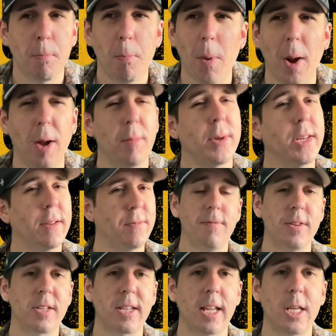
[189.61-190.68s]
But, I mean, if
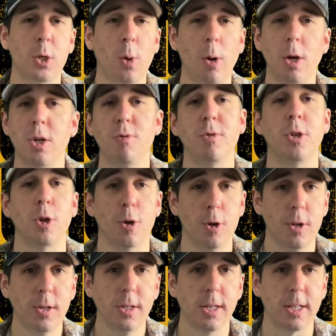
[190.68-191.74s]
the status quo is
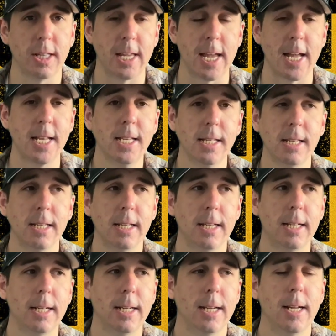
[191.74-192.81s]
returned at the end,
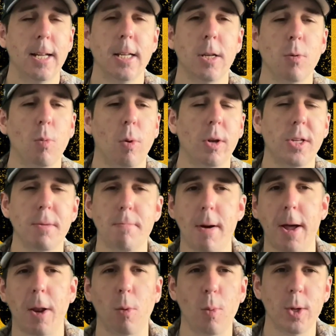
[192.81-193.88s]
then what does it
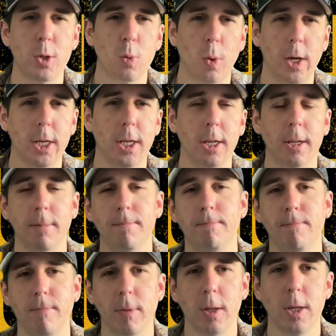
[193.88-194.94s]
matter which way
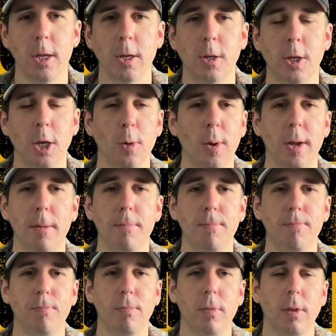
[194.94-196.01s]
you do it?
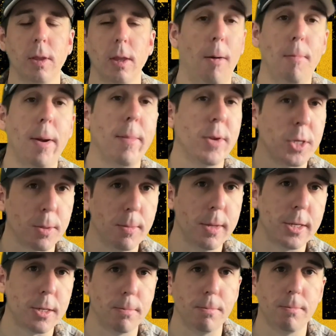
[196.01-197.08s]
Maybe
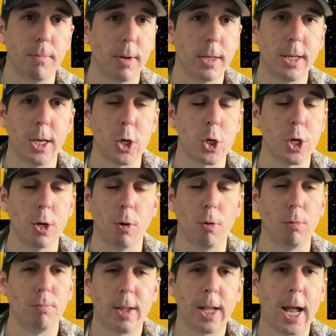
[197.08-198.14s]
there's some additional
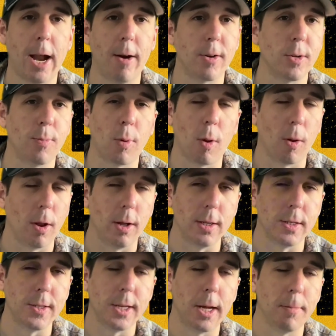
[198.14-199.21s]
character plot
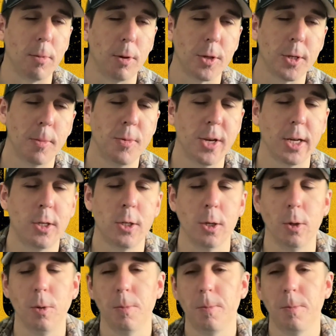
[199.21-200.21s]
lines that I'm not subject to.